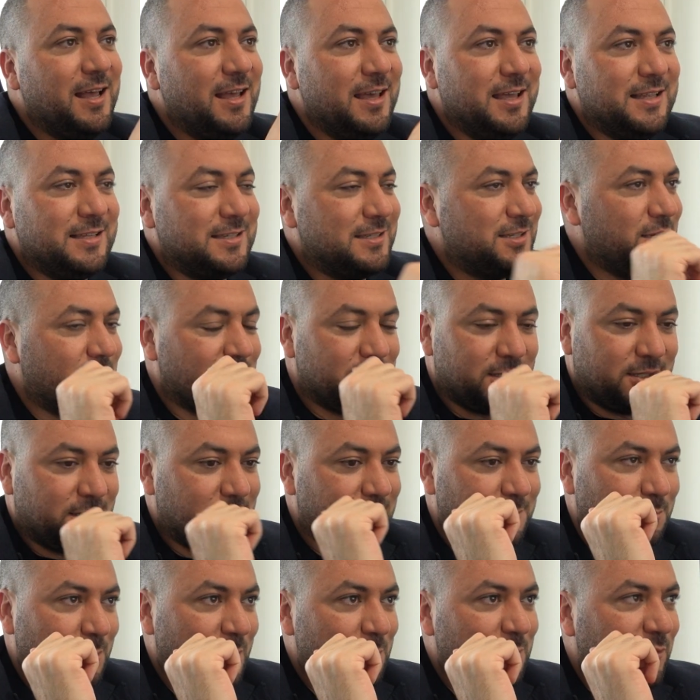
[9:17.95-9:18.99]
It's just
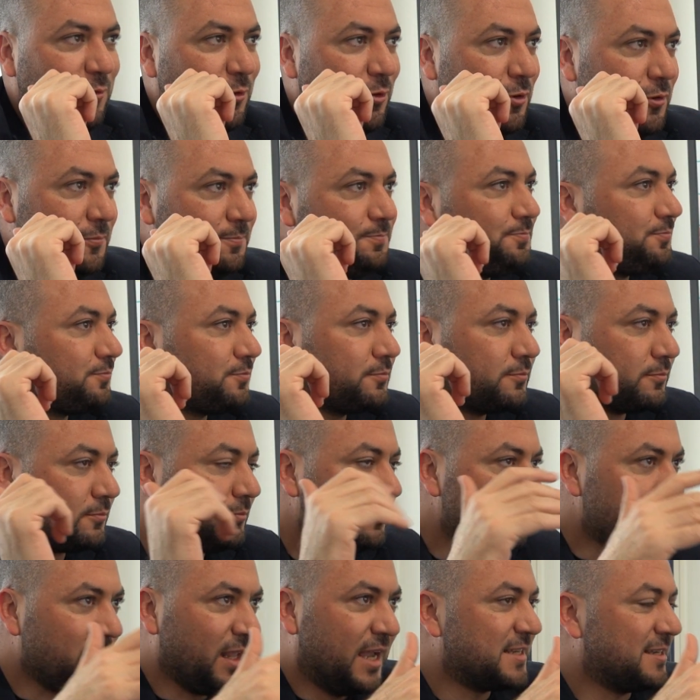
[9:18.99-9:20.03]
maybe for,
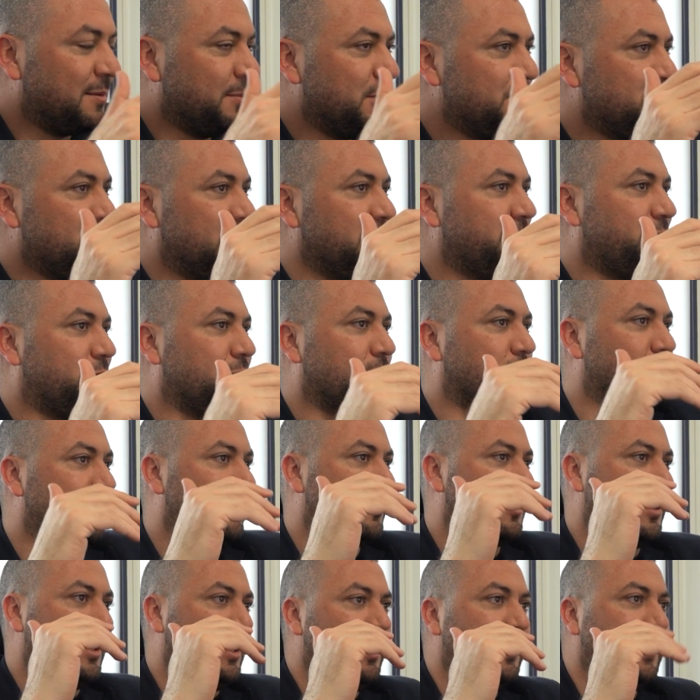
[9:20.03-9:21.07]
as I mentioned,
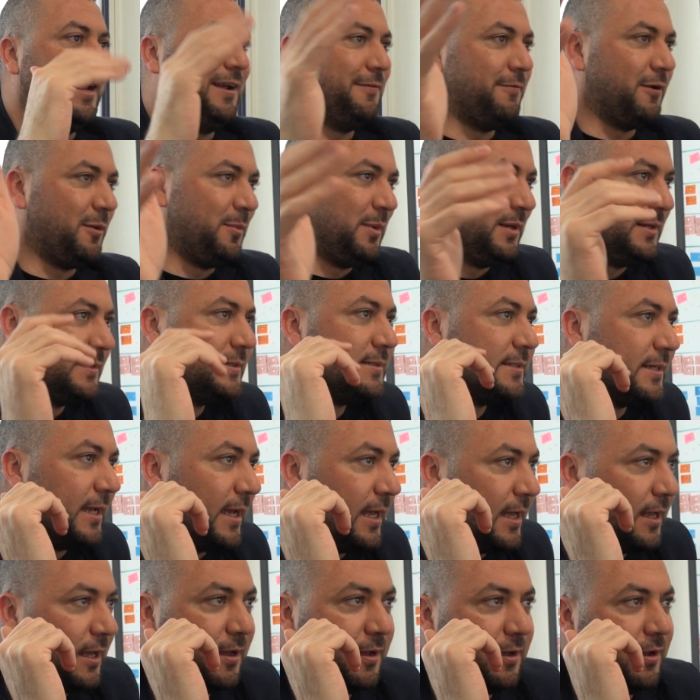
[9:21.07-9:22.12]
for government
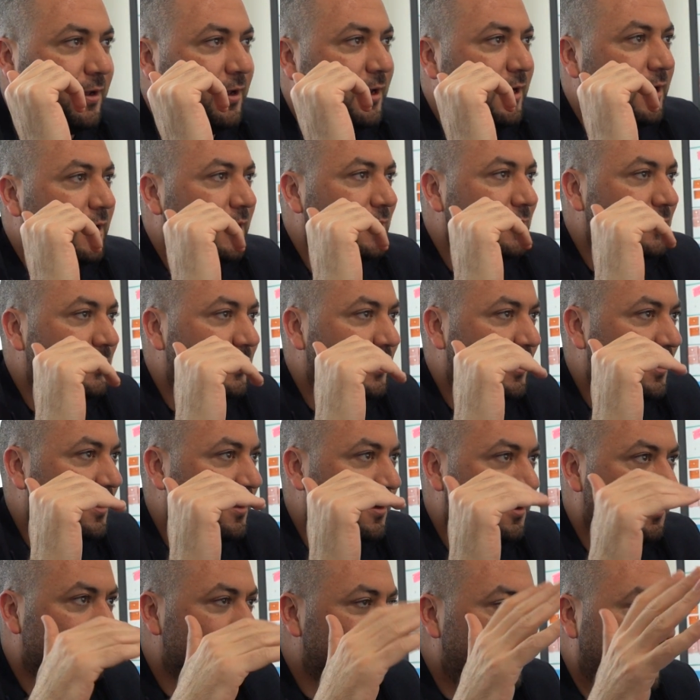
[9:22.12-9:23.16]

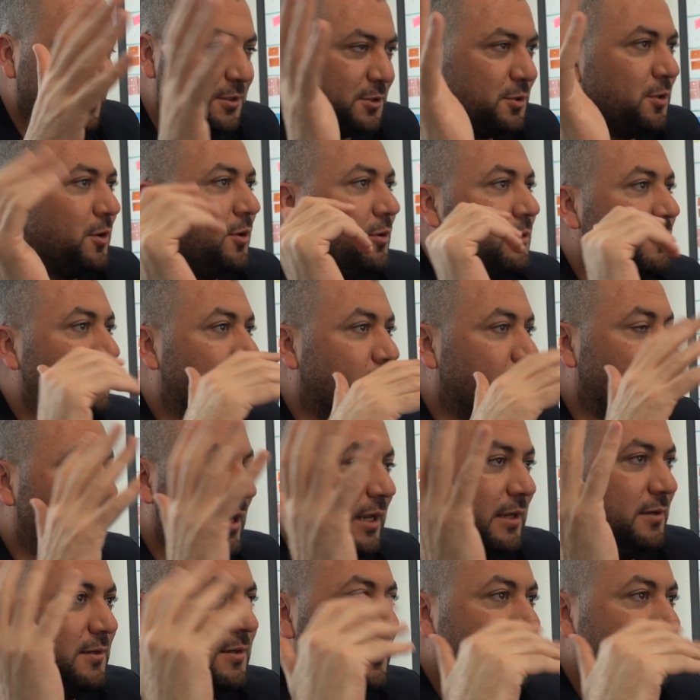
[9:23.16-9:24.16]
and so on, for, like,